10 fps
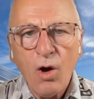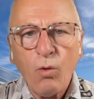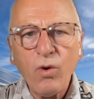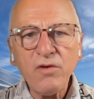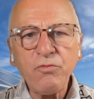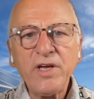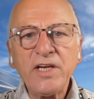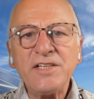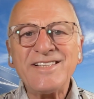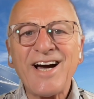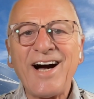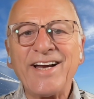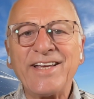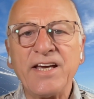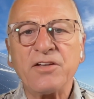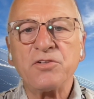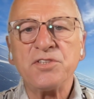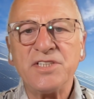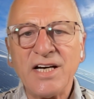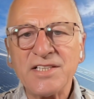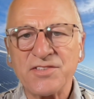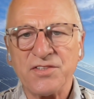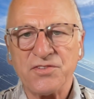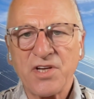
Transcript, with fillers: What if we could tie together dozens,